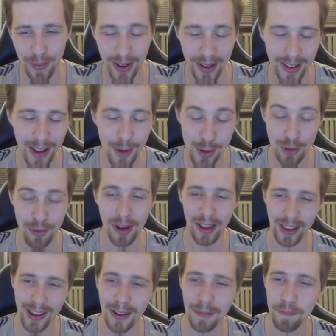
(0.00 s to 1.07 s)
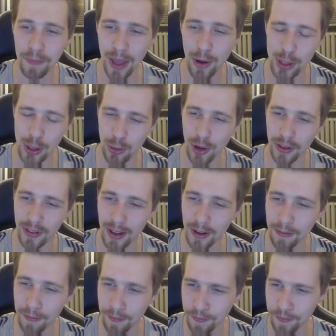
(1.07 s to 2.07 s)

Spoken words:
But it was really good. It was worth it.